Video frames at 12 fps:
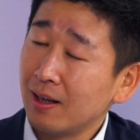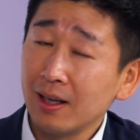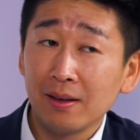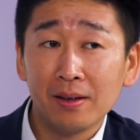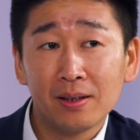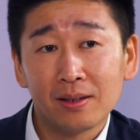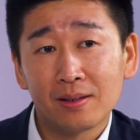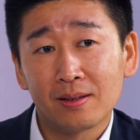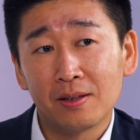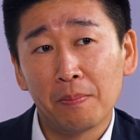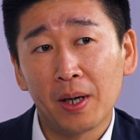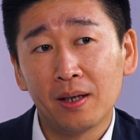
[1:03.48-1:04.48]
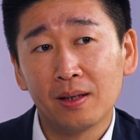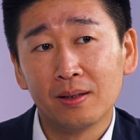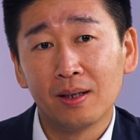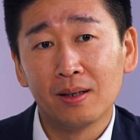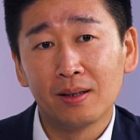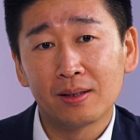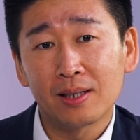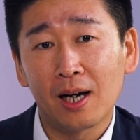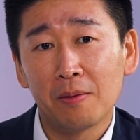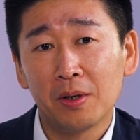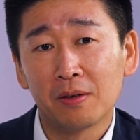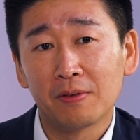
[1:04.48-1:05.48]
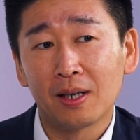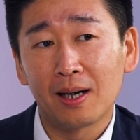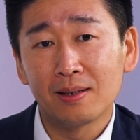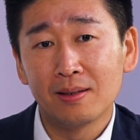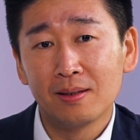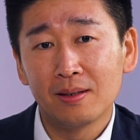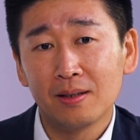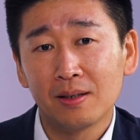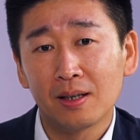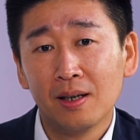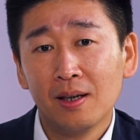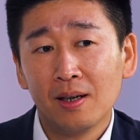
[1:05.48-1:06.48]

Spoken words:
I think it's depending on the timing of the licensing.